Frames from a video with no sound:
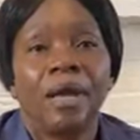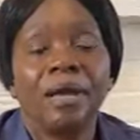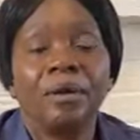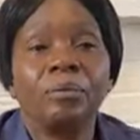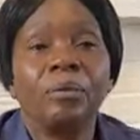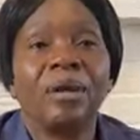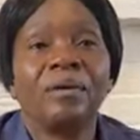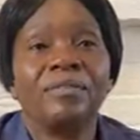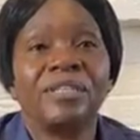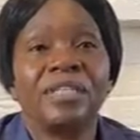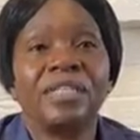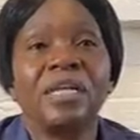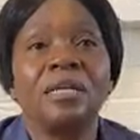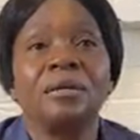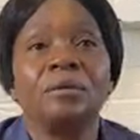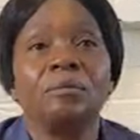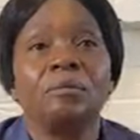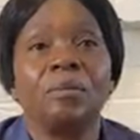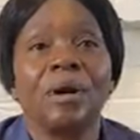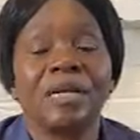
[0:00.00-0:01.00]
And we have
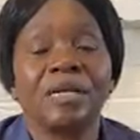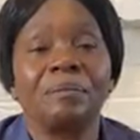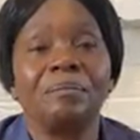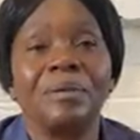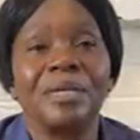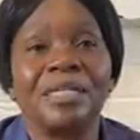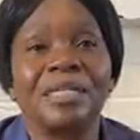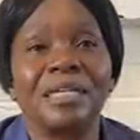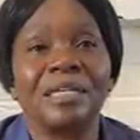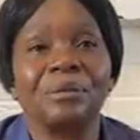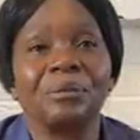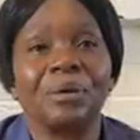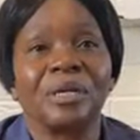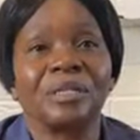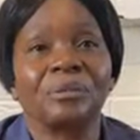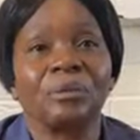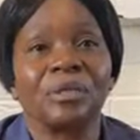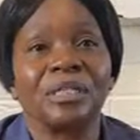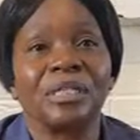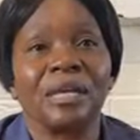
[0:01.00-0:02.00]
seen what message
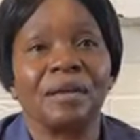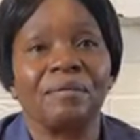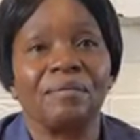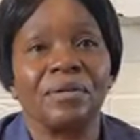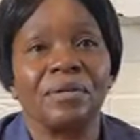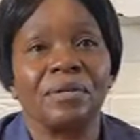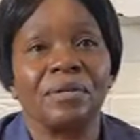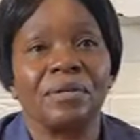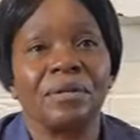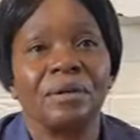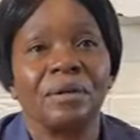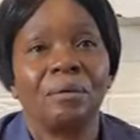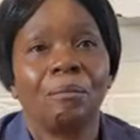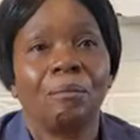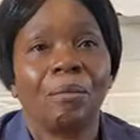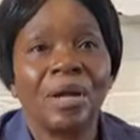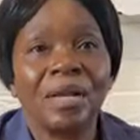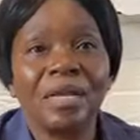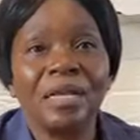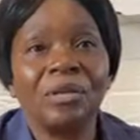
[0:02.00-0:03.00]
was on David
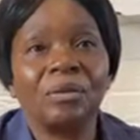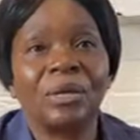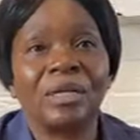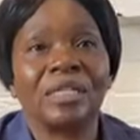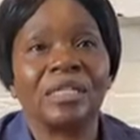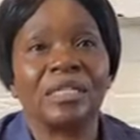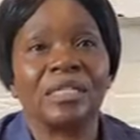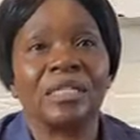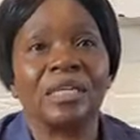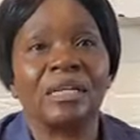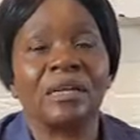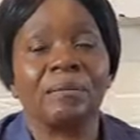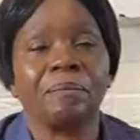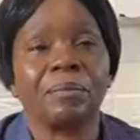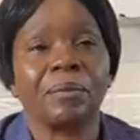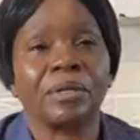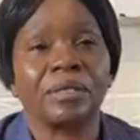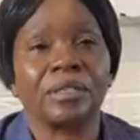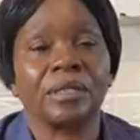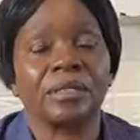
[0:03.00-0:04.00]
when it was a
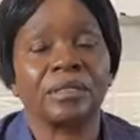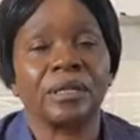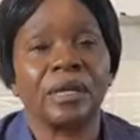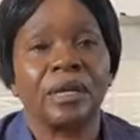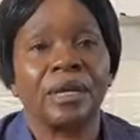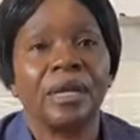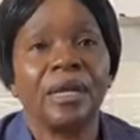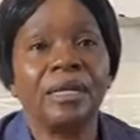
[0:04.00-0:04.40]
sealing process.